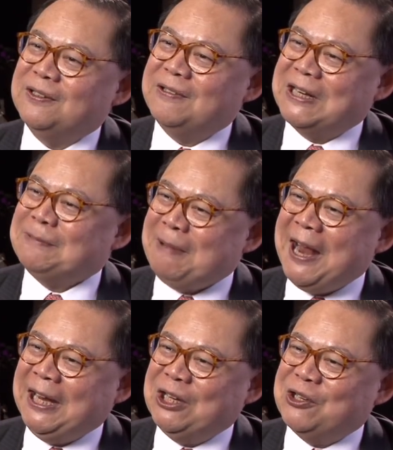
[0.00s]

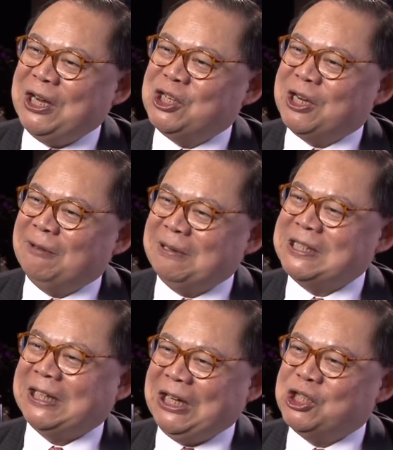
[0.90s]
expand into Asia,
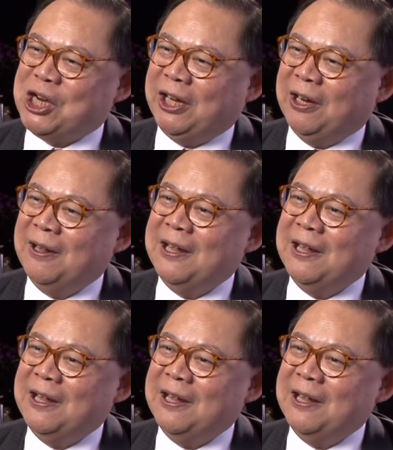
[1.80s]
particularly in China.